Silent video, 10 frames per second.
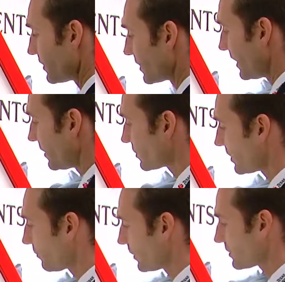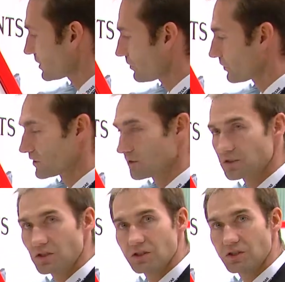it's getting stiffer and stiffer, the
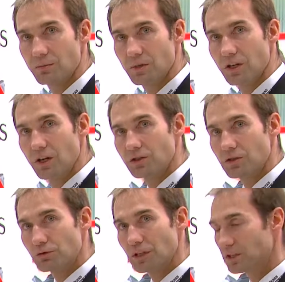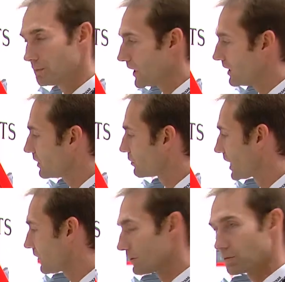system. So really depending on
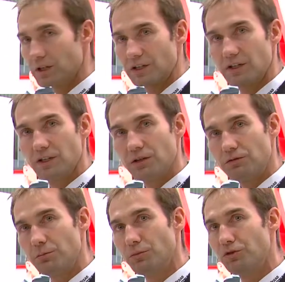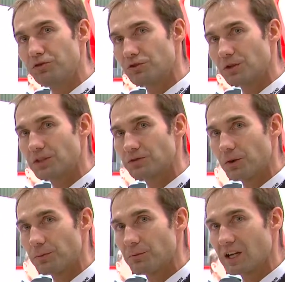how you want to remove stress
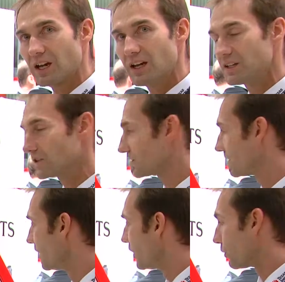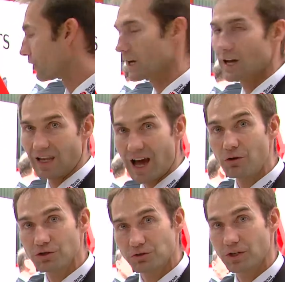from the mechanics or allow
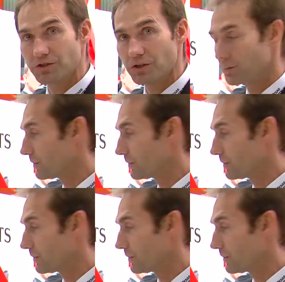stress on the